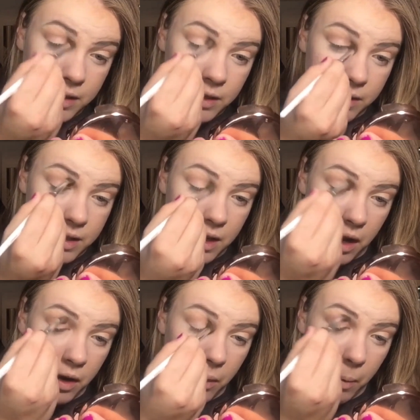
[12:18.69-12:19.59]
so it's
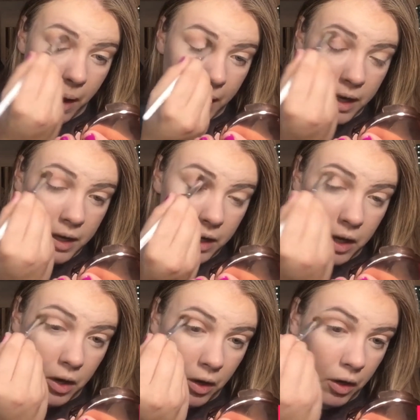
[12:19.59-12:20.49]
not quite
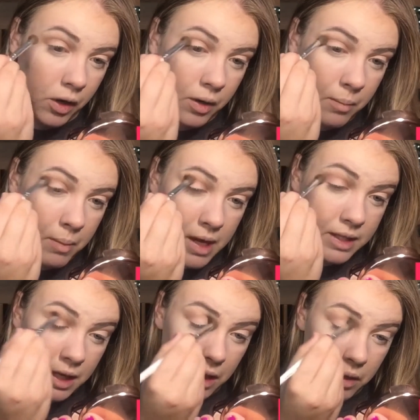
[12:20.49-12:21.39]
your
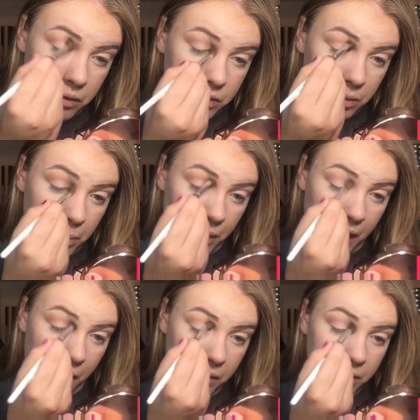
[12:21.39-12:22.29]
basic neutral
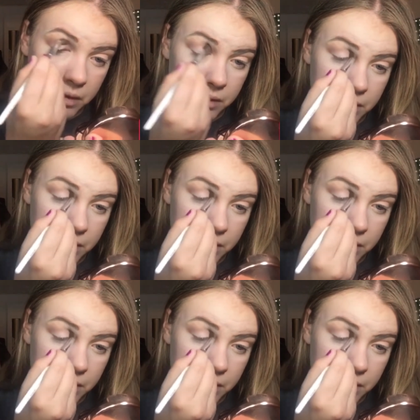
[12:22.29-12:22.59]
brown.